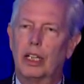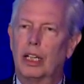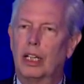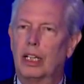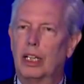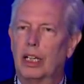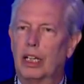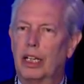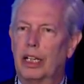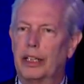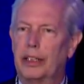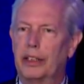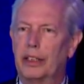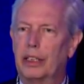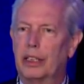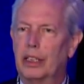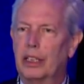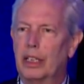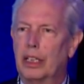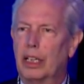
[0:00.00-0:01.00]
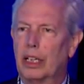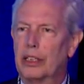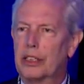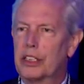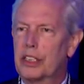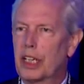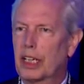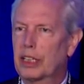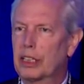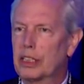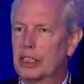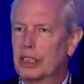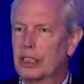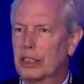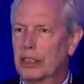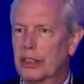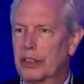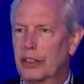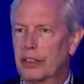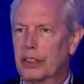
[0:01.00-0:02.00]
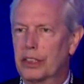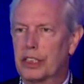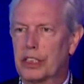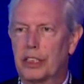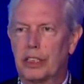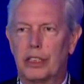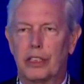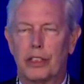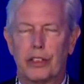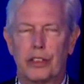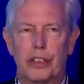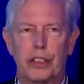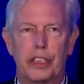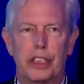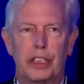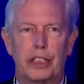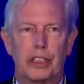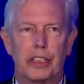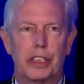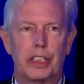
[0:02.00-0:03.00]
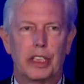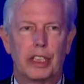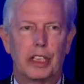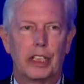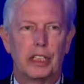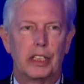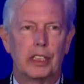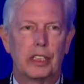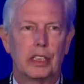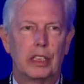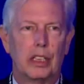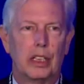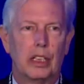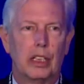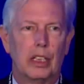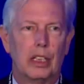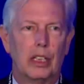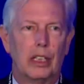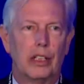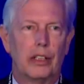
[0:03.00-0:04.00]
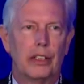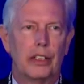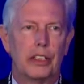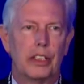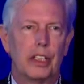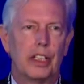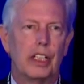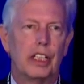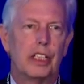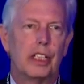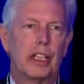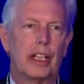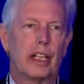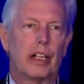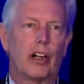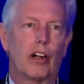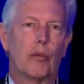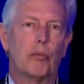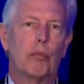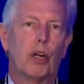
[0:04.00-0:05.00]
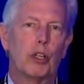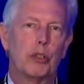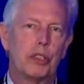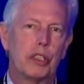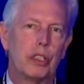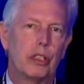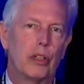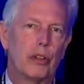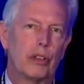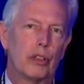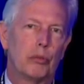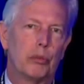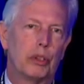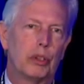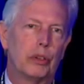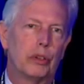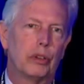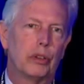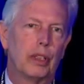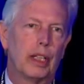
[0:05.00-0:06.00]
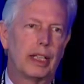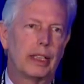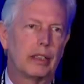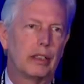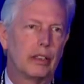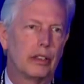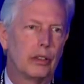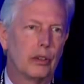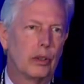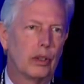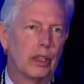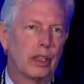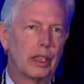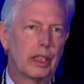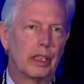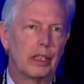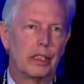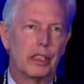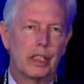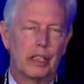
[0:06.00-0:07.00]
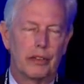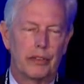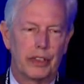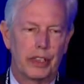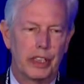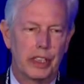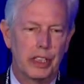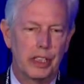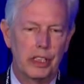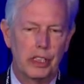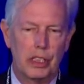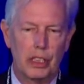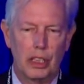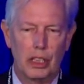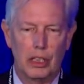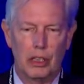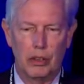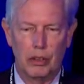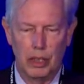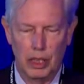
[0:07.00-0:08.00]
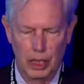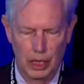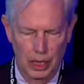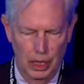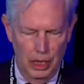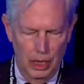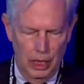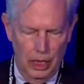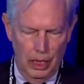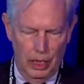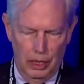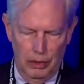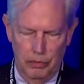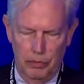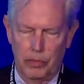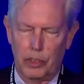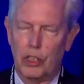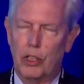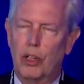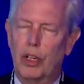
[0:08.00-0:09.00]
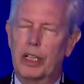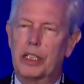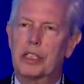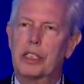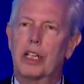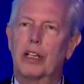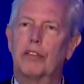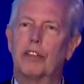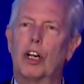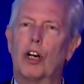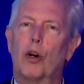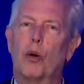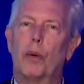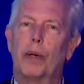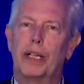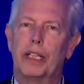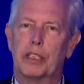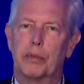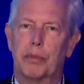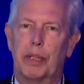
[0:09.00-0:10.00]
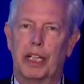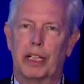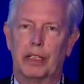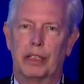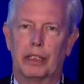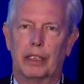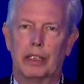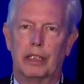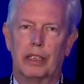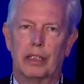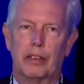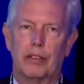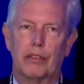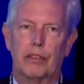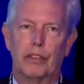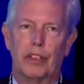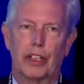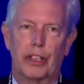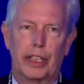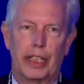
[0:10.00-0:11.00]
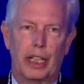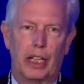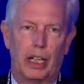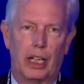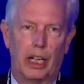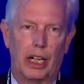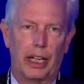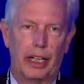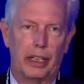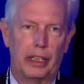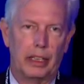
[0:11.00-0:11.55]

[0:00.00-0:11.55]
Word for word: on second tier, third, third tier cities. The cities that are most notable, like New York and San Francisco, costs have always been very high.